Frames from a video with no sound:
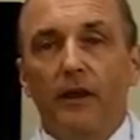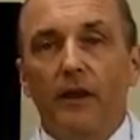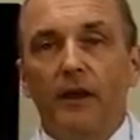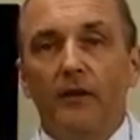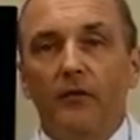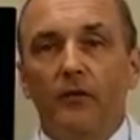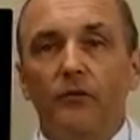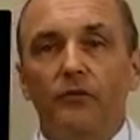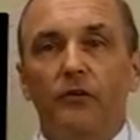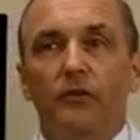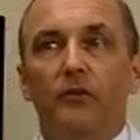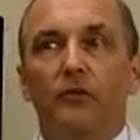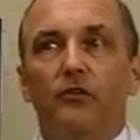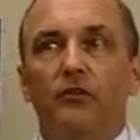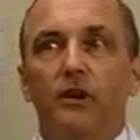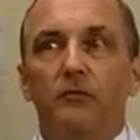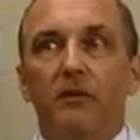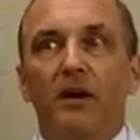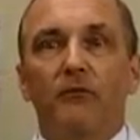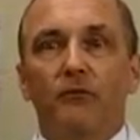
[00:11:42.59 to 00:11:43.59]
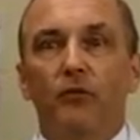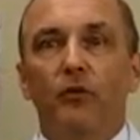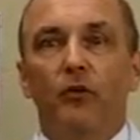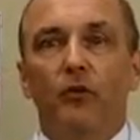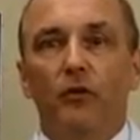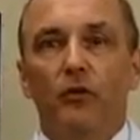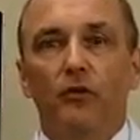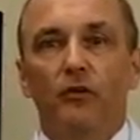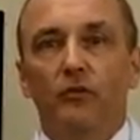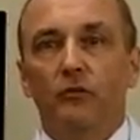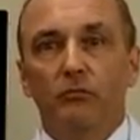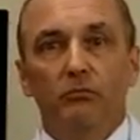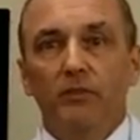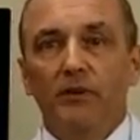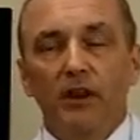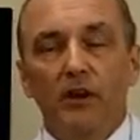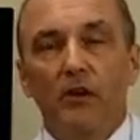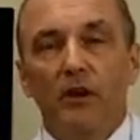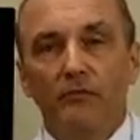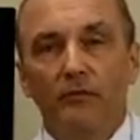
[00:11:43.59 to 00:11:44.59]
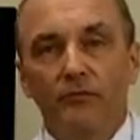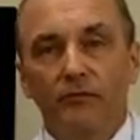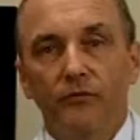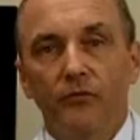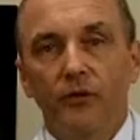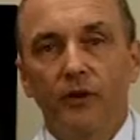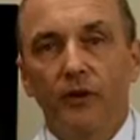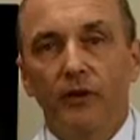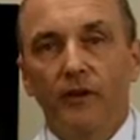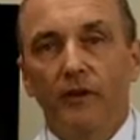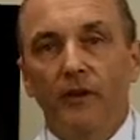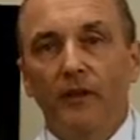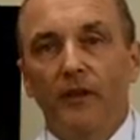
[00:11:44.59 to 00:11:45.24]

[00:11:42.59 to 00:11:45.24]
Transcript: And they'll sit there and say, my foot hurts, but they don't have a foot.